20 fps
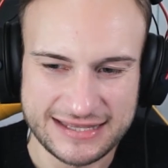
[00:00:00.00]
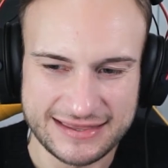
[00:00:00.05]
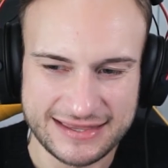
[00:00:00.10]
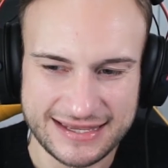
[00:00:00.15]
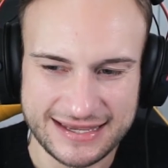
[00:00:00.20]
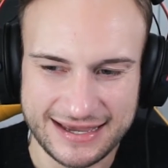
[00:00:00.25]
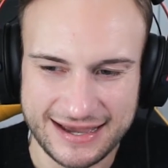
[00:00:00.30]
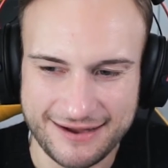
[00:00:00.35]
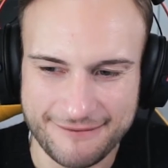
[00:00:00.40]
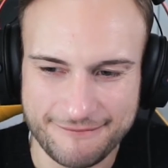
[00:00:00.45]

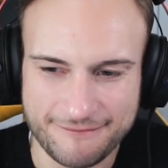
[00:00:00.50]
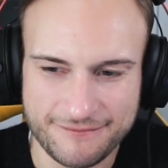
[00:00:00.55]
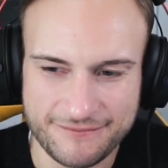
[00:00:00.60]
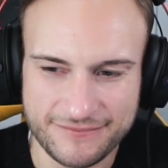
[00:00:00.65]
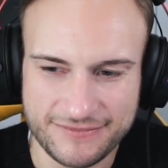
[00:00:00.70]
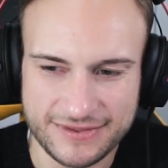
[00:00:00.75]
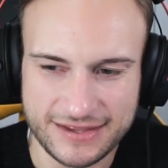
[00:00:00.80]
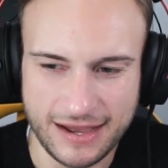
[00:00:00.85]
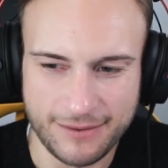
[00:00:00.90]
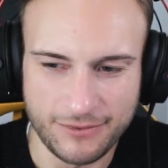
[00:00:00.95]
the
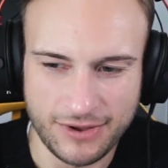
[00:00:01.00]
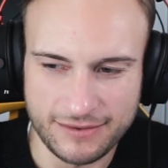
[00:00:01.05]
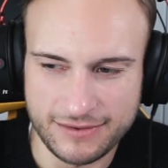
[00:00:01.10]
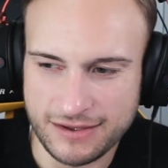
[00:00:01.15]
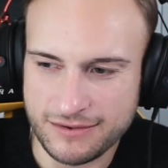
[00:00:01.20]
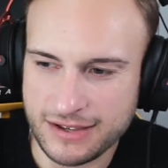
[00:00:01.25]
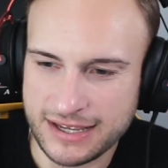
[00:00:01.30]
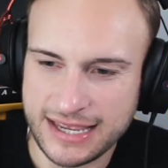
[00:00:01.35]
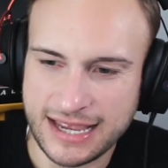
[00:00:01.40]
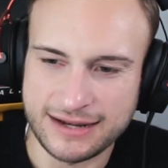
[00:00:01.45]

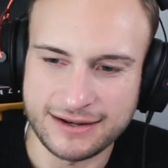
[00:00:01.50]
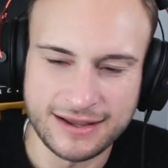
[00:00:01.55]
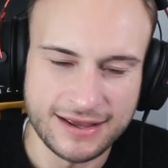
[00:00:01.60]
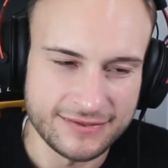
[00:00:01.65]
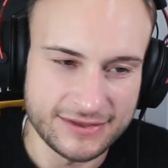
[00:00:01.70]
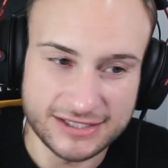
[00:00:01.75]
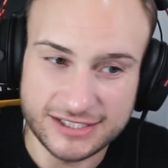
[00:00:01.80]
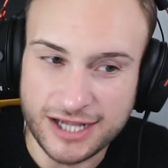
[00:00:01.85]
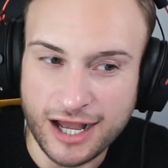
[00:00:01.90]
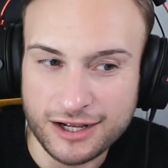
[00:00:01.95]
again
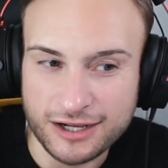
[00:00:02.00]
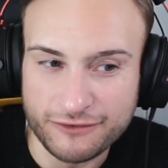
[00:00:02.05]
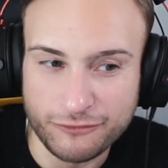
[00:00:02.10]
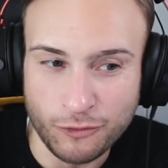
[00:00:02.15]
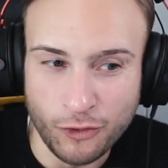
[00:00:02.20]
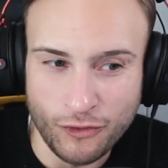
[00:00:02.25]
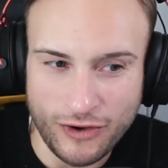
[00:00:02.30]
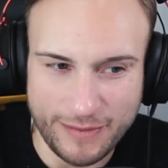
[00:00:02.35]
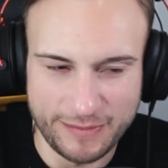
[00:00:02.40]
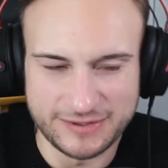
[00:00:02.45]
the tug of
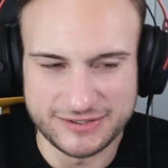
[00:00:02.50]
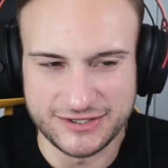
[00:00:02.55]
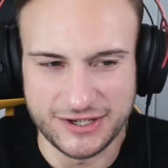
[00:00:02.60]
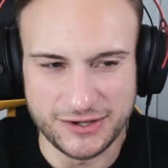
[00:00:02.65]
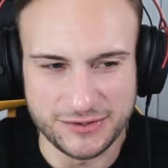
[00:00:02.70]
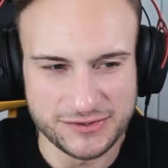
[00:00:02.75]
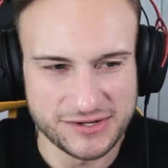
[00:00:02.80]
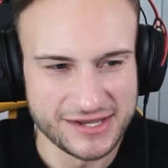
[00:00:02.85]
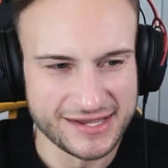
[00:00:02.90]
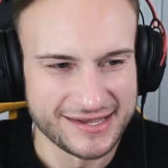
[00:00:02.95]
war
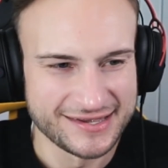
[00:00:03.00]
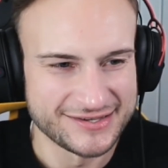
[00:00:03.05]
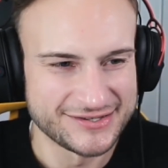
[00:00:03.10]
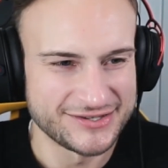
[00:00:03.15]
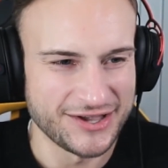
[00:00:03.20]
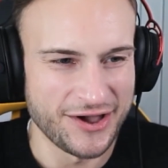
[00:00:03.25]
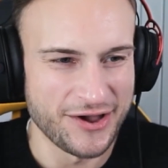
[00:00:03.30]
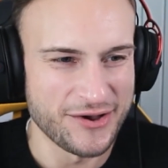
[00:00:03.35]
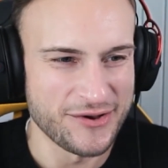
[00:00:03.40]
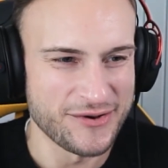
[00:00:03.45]
episode.
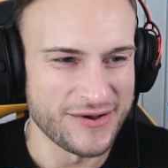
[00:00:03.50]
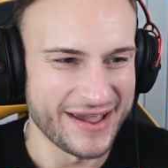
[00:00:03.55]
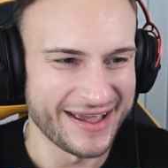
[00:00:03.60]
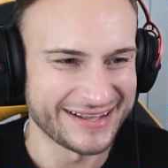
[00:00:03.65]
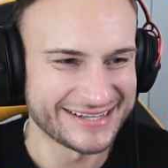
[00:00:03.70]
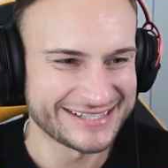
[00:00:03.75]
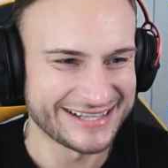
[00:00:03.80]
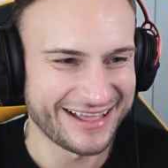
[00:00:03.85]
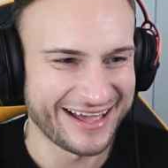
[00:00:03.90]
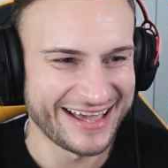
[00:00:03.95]
So
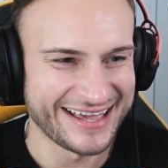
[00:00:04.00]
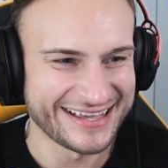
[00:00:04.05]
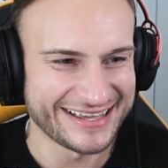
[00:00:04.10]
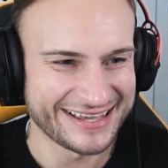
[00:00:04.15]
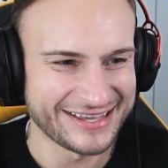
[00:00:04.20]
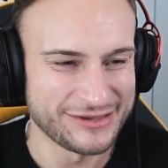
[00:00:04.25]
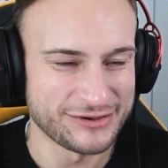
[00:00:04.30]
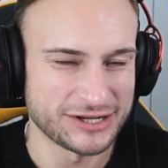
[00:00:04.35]
it's like you could